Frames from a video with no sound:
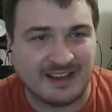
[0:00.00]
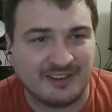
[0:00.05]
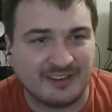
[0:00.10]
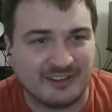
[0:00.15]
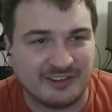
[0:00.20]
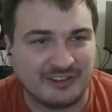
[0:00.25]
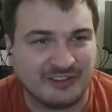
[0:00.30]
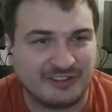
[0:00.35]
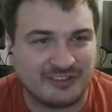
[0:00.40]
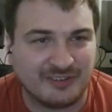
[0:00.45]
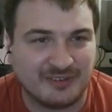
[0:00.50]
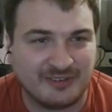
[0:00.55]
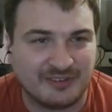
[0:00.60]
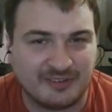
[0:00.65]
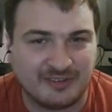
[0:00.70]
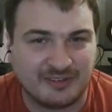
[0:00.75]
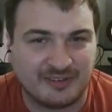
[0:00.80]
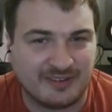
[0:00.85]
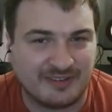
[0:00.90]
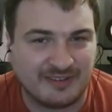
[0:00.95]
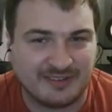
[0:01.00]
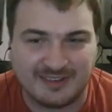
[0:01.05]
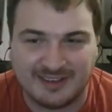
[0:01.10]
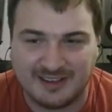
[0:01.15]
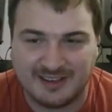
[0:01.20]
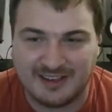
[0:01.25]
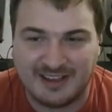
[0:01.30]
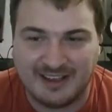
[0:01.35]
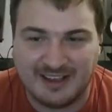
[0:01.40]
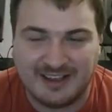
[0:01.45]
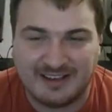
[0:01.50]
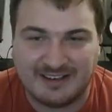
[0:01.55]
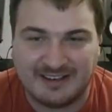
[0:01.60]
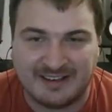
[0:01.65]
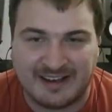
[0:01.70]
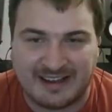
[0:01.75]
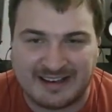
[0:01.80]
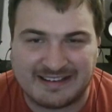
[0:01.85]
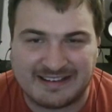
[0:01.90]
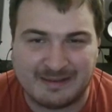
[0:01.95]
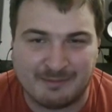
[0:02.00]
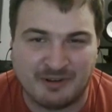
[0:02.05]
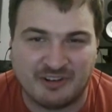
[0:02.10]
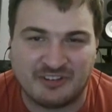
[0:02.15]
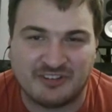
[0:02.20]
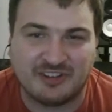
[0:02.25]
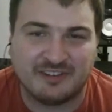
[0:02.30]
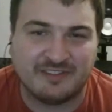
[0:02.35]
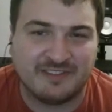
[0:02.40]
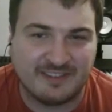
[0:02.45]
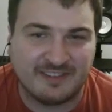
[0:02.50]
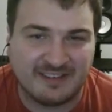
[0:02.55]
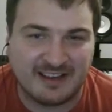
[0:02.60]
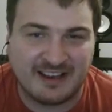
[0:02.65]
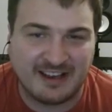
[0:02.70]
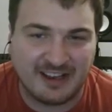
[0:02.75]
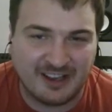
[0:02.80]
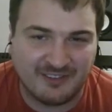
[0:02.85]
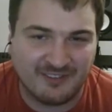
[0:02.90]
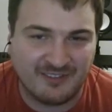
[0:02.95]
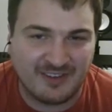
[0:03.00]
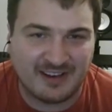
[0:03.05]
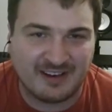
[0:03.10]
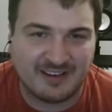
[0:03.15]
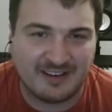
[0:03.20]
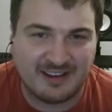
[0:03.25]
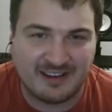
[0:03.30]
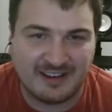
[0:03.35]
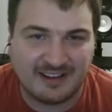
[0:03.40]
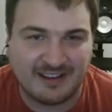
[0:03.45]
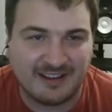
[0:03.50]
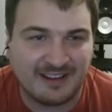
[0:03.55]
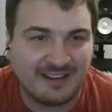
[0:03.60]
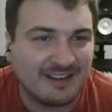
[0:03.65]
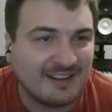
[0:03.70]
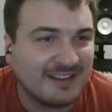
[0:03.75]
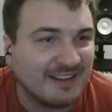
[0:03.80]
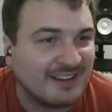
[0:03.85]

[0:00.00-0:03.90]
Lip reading: use the nightly most of the time, and